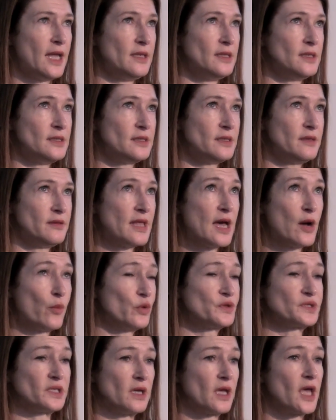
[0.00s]
And
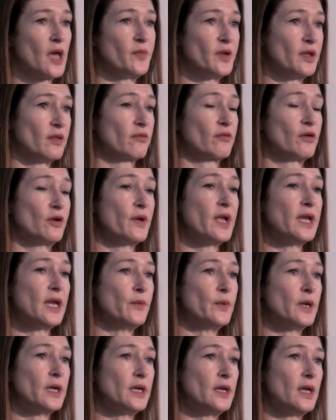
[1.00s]
that wasn't coming through
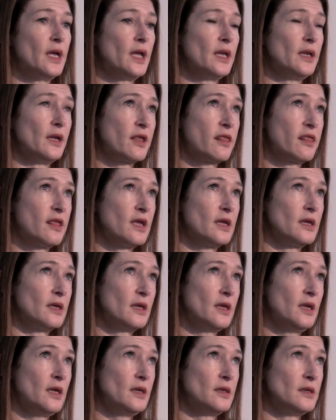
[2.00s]
anywhere. And I
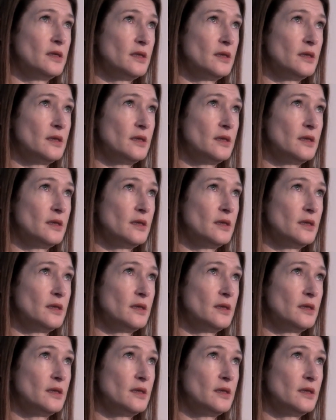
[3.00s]
think,